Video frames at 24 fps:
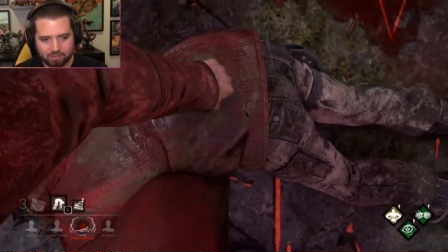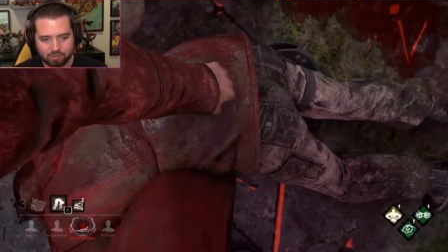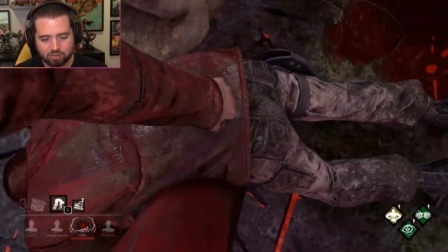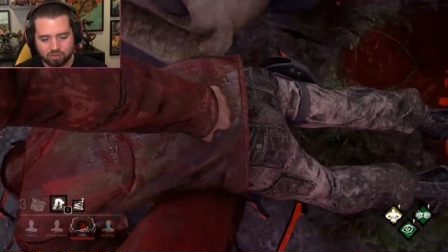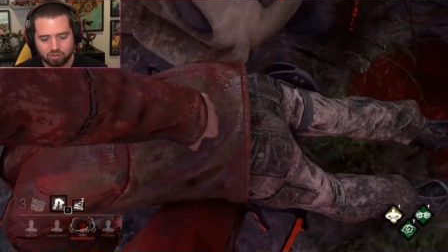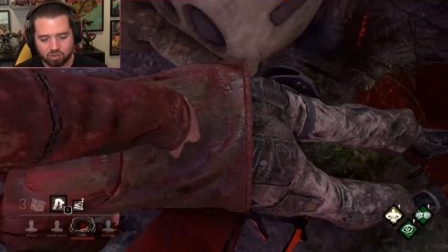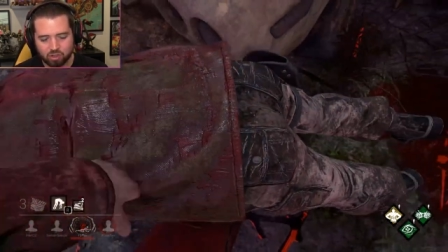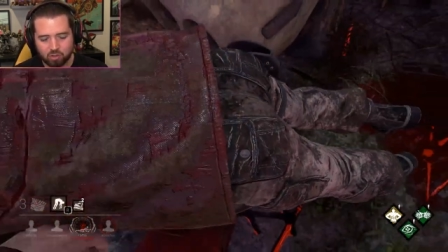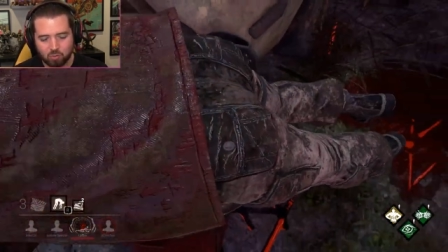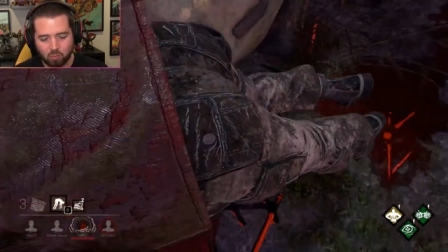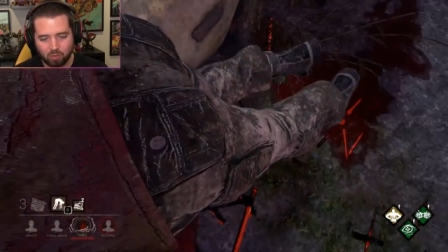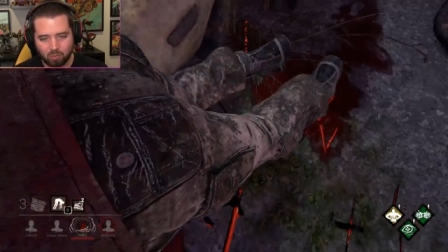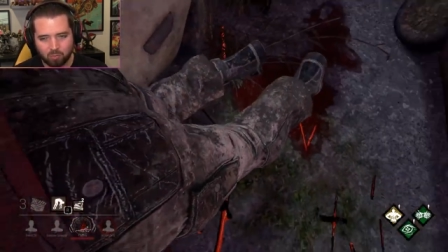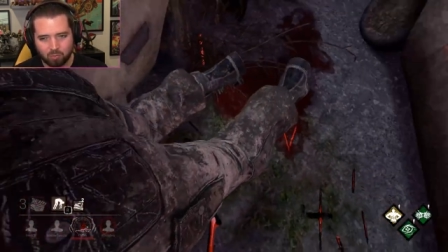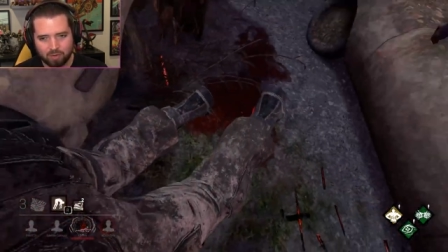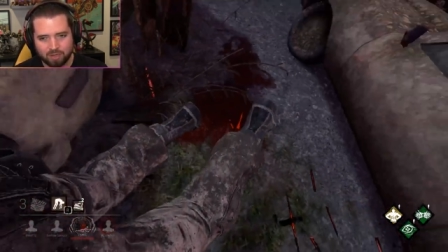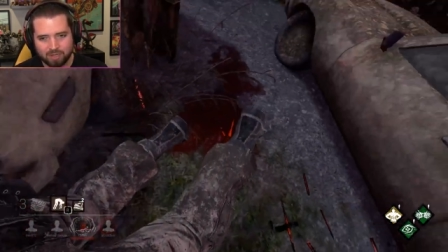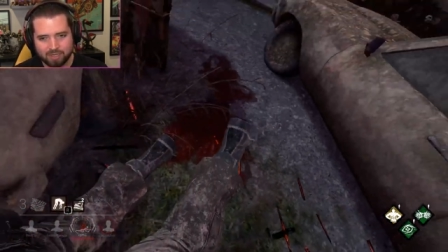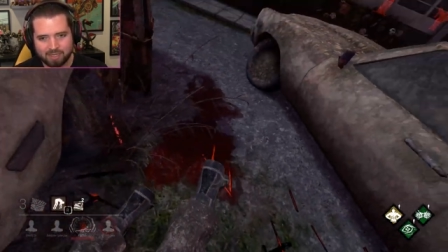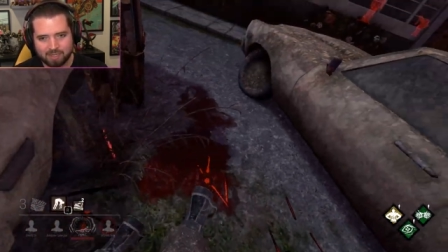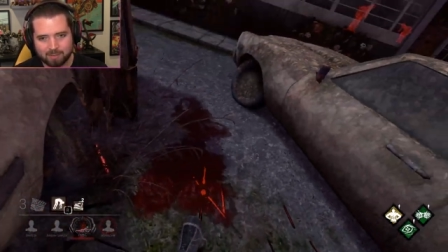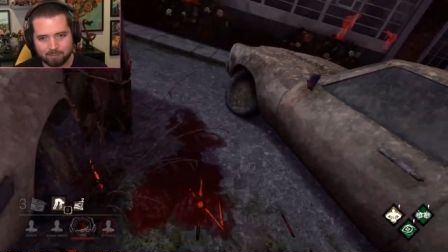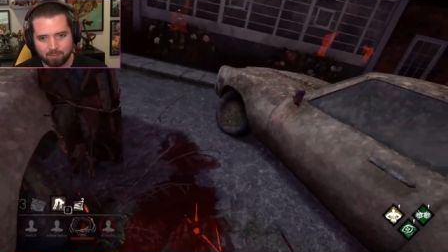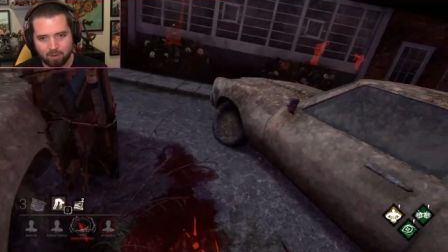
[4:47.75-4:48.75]
there's only one way
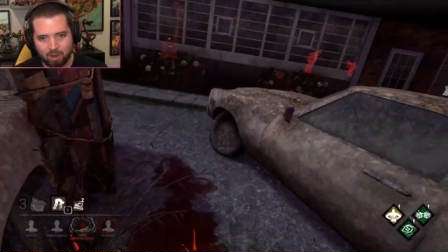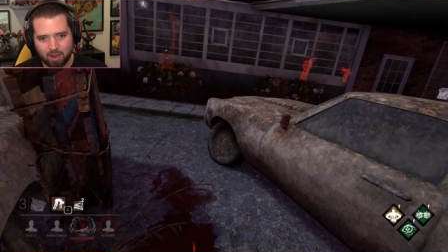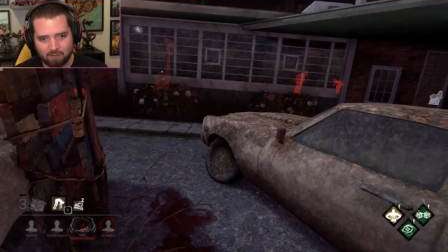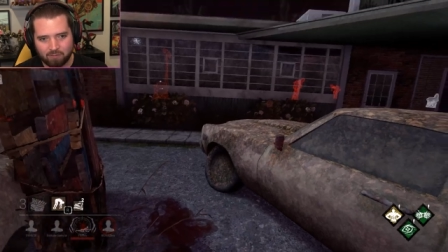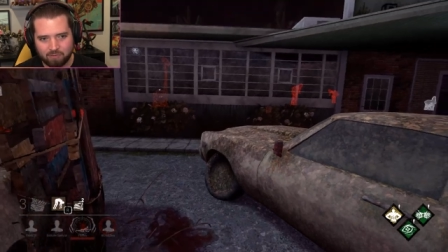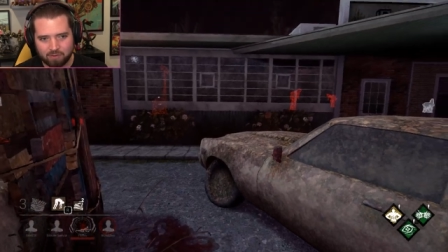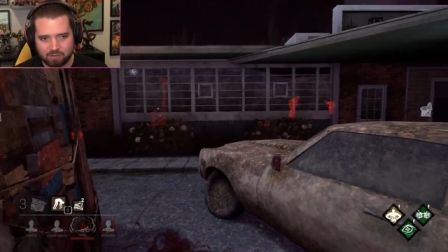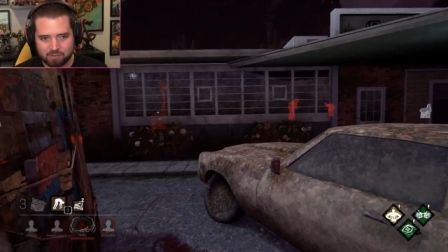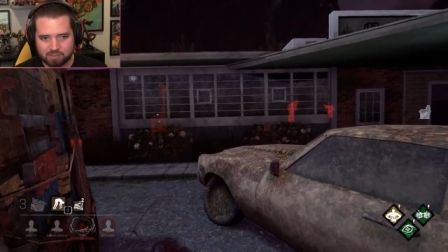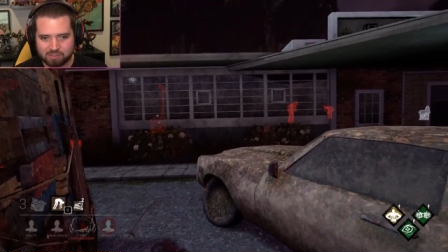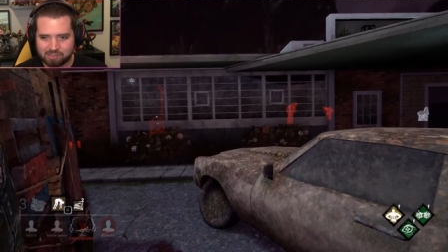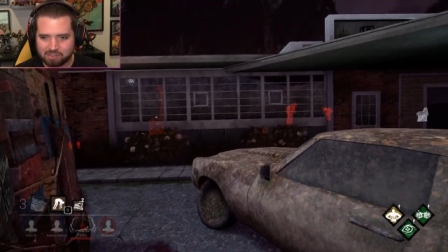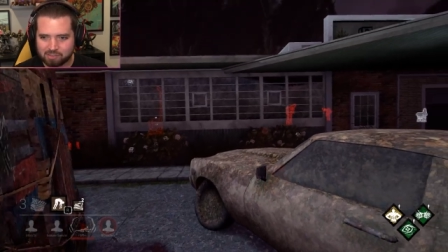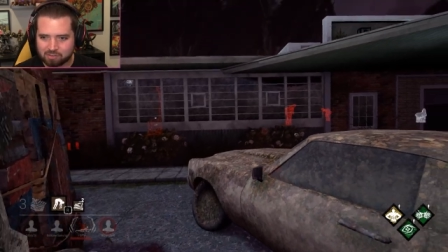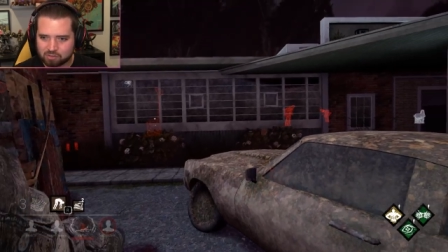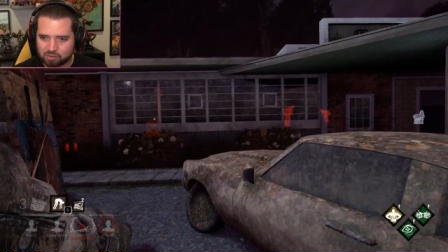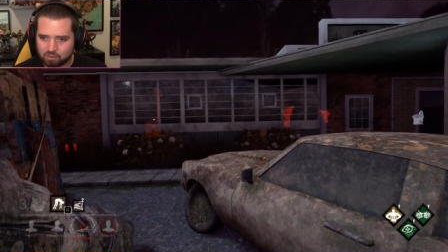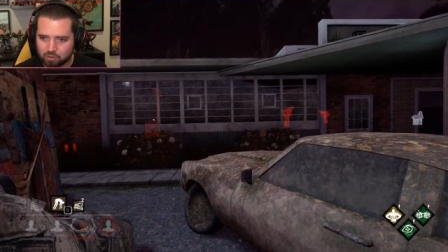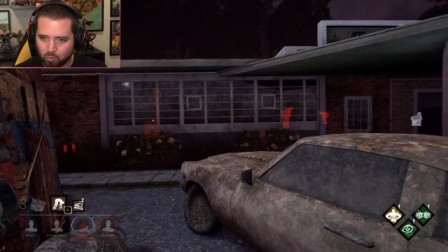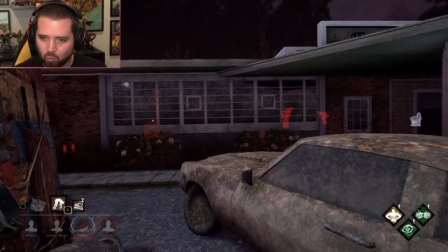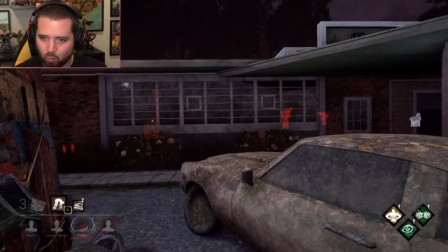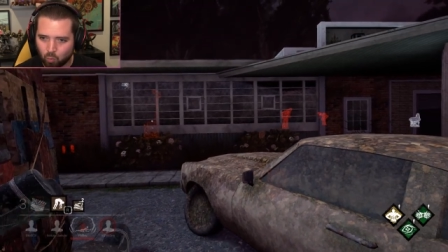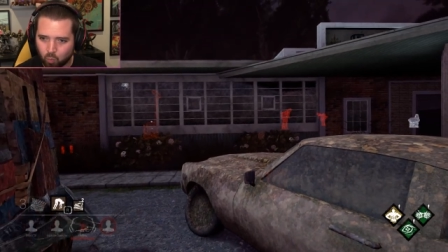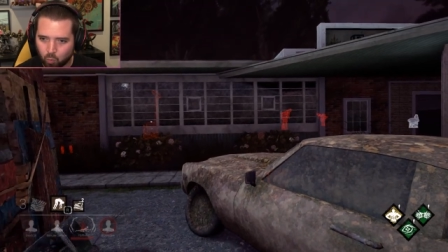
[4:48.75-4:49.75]
to get him off, and you see those
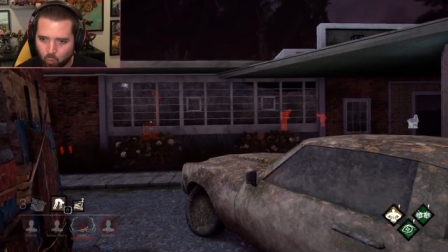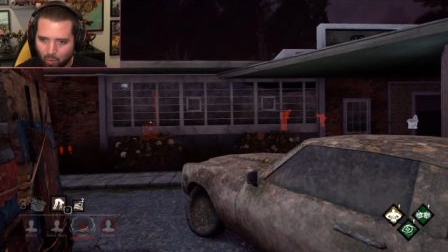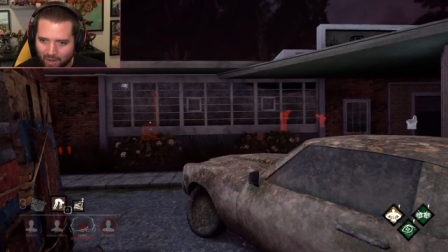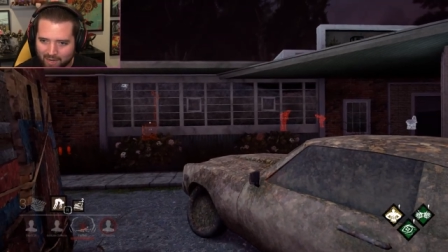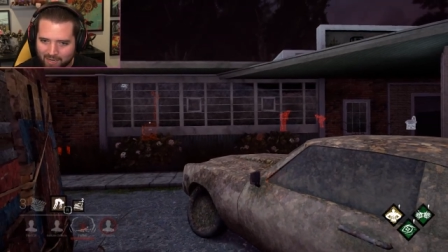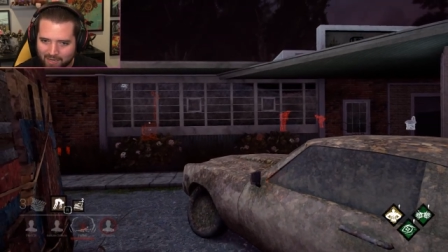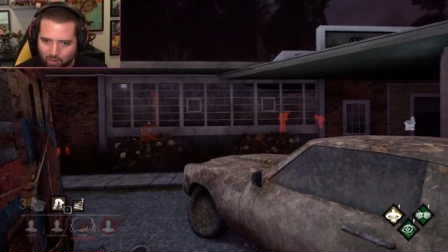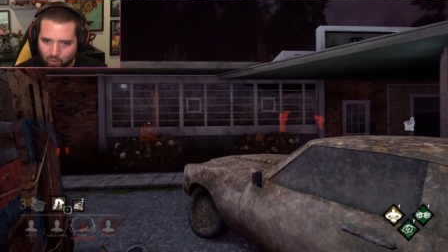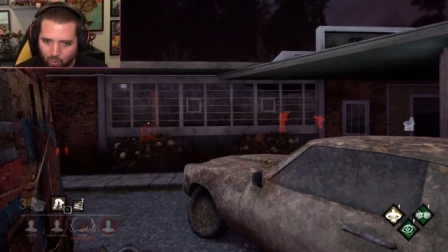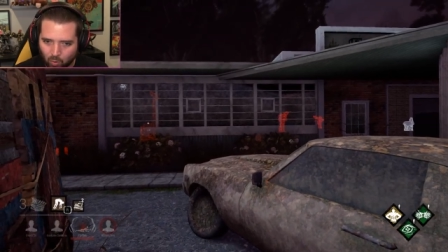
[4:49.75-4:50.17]
little white